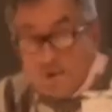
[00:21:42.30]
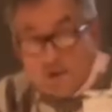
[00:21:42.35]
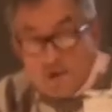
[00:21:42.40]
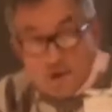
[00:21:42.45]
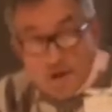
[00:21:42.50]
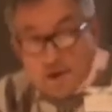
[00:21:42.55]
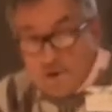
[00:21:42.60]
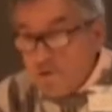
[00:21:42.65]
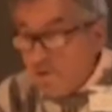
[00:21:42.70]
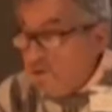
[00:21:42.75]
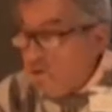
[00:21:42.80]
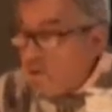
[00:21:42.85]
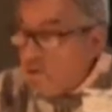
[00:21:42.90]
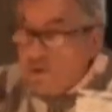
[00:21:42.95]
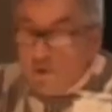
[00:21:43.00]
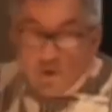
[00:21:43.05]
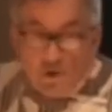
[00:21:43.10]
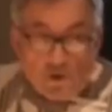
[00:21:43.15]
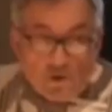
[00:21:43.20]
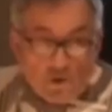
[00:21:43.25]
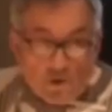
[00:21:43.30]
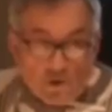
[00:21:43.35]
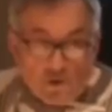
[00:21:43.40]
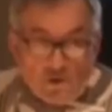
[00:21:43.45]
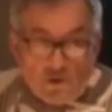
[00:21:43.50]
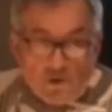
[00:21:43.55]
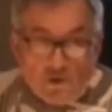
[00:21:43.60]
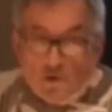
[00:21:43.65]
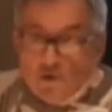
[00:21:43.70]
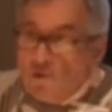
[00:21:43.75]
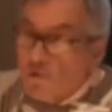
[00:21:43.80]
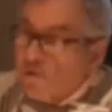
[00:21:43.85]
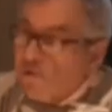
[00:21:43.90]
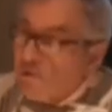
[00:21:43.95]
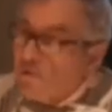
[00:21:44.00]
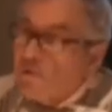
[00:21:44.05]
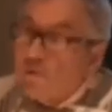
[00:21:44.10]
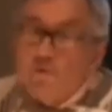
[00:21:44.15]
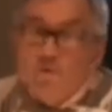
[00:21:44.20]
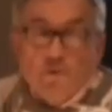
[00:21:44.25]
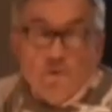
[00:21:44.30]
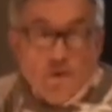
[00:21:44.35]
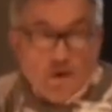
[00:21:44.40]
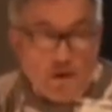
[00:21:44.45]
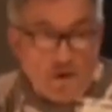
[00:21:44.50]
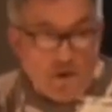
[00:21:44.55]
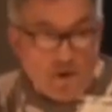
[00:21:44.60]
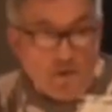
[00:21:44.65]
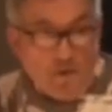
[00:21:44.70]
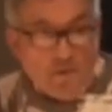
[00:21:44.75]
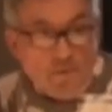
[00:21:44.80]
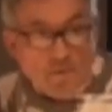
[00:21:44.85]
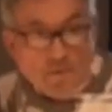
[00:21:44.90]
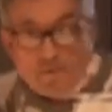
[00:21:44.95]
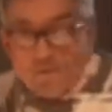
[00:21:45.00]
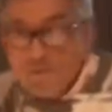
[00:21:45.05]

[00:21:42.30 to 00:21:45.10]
was not true when this institution was created.